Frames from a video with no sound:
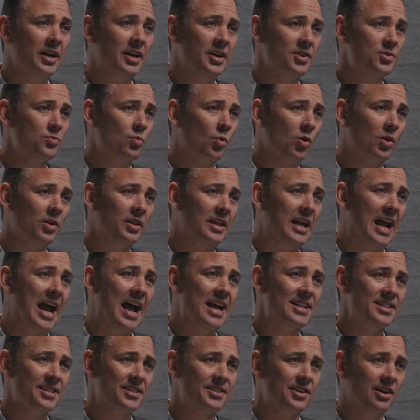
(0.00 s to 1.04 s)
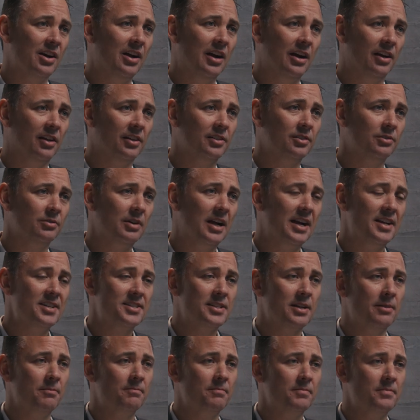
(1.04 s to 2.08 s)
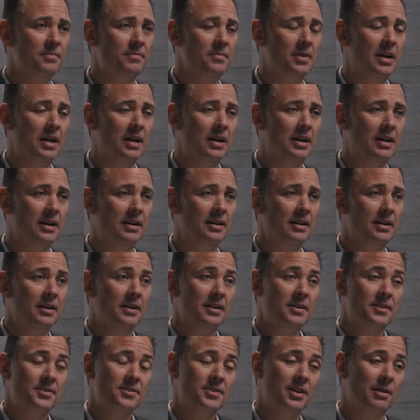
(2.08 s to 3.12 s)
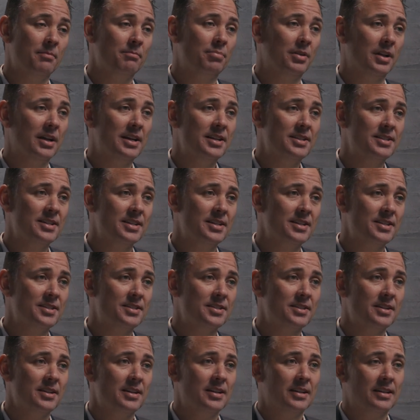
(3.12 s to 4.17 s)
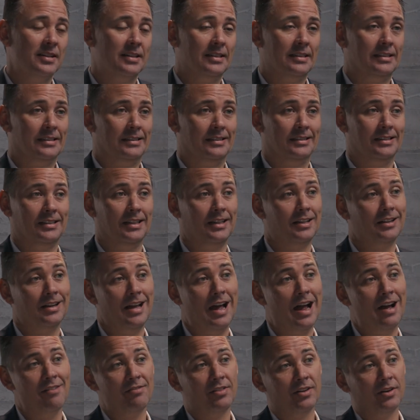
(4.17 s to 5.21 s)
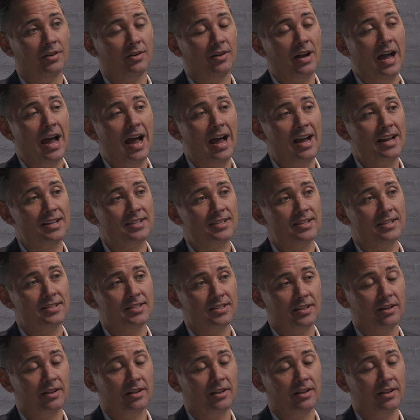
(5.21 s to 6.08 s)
is where the assets are held, right? Some places they could have their assets, the